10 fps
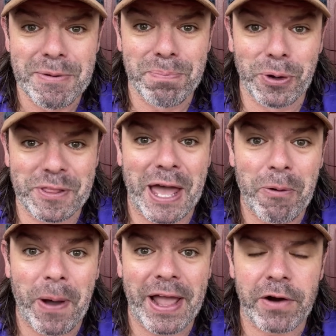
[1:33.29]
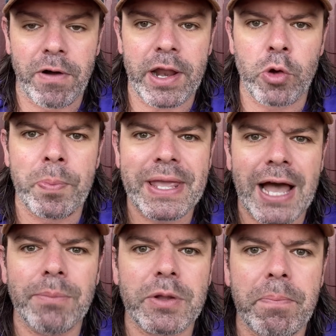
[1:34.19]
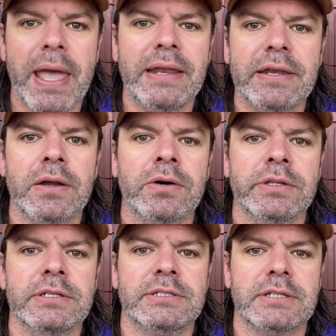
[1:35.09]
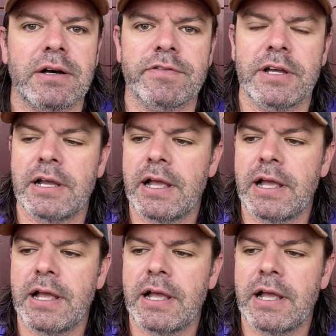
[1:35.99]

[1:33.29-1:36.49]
Put it that way, all right? It'll become dependent on this stuff.